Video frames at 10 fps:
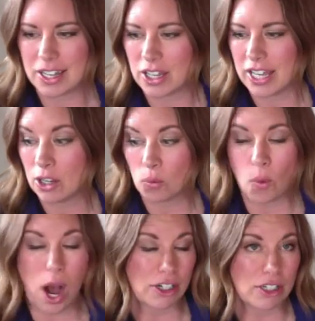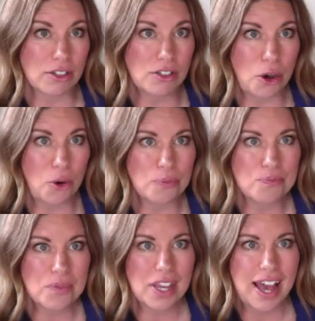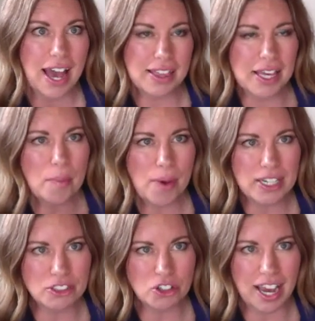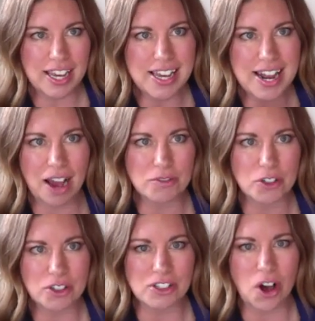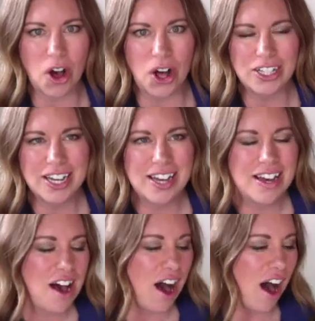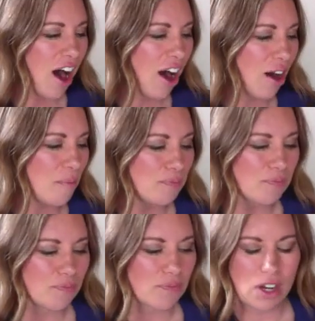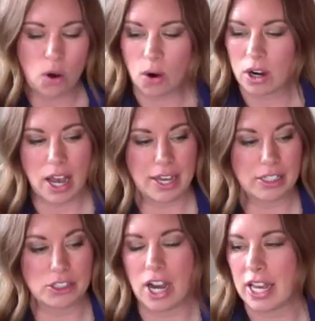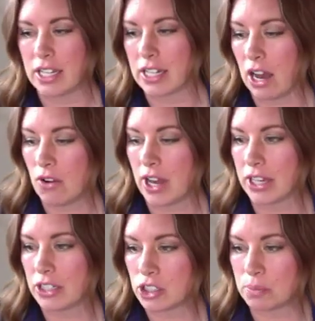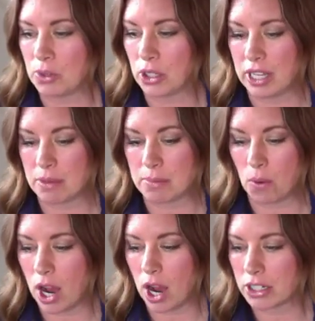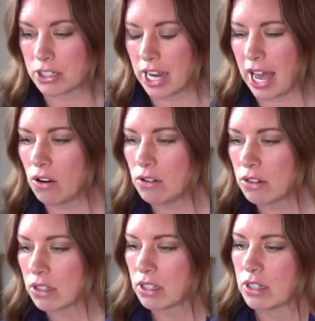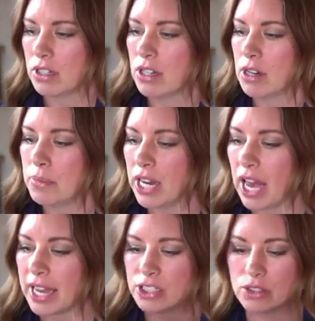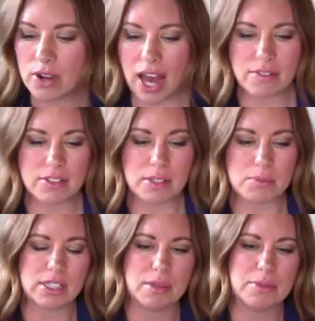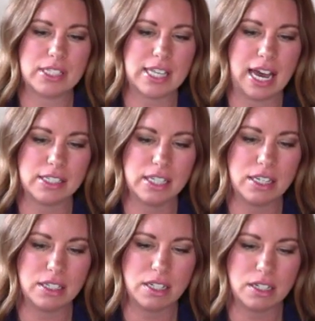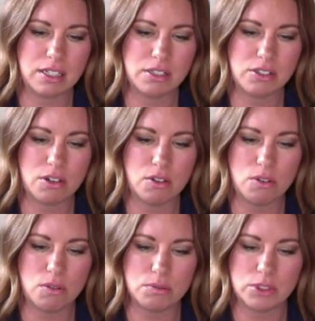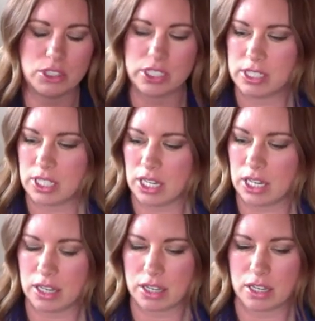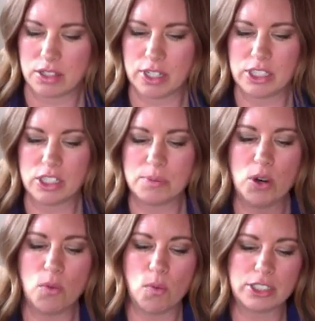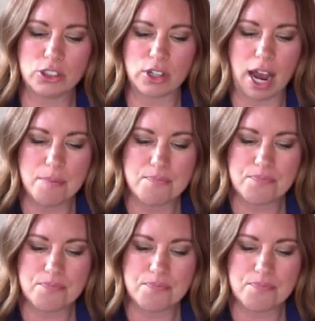in water. So I think I might try it after this call, or I could try it now. I could just put it in my water now. But I do have some Slim and Sassy in here, so we'll just see. So I just put 1 drop.